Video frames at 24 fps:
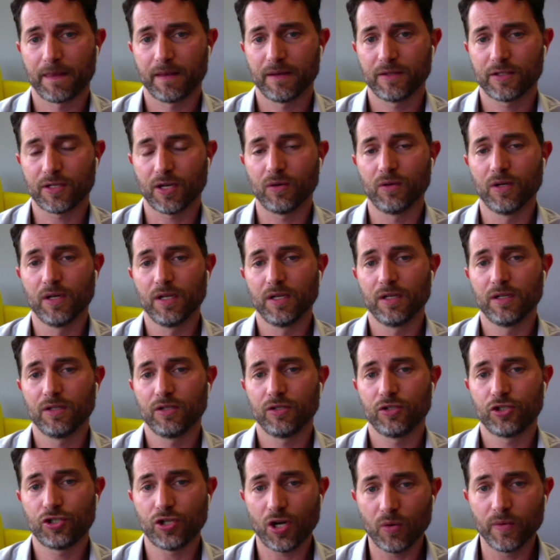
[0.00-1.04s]
So
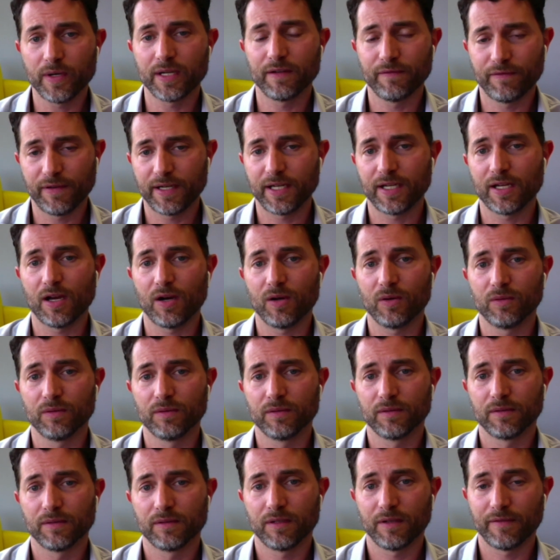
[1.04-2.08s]
showing a video
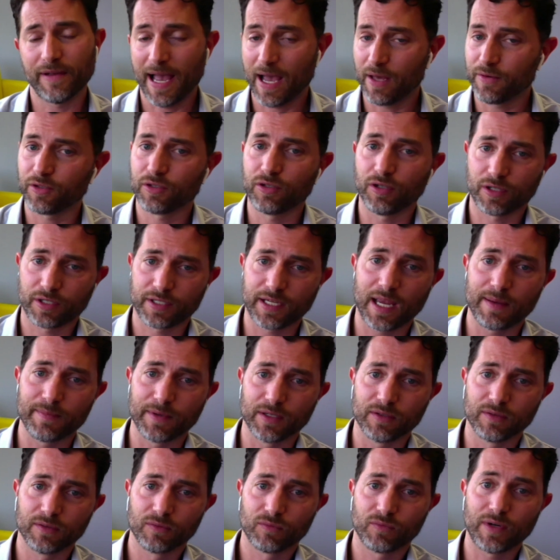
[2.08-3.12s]
of how to cook salmon